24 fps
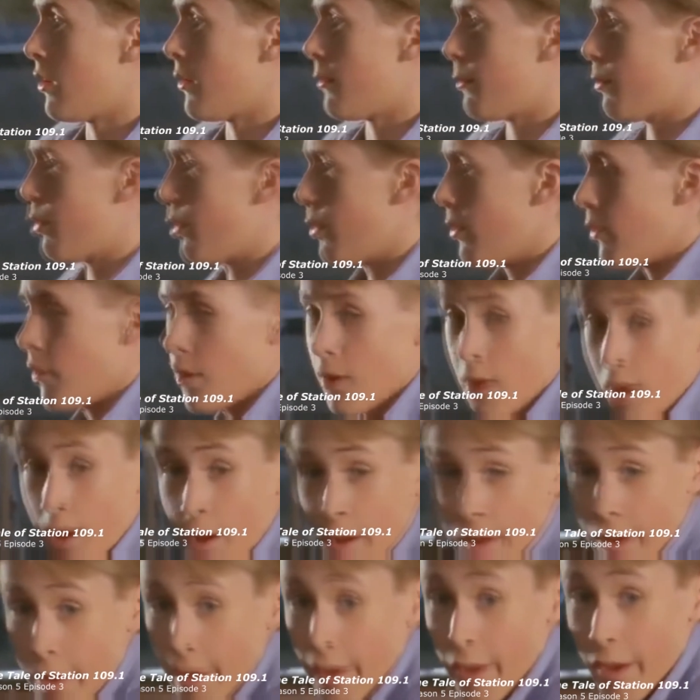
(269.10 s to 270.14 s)
of actors
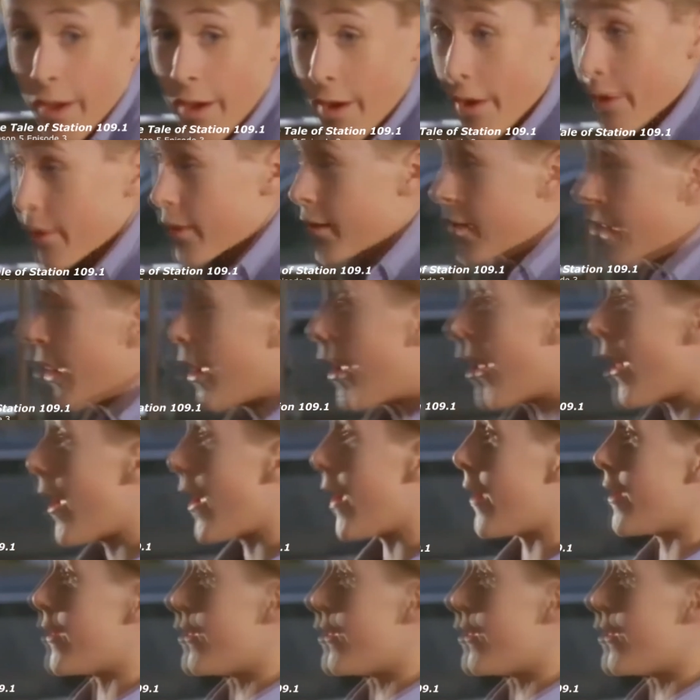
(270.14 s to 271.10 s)
got their start, or at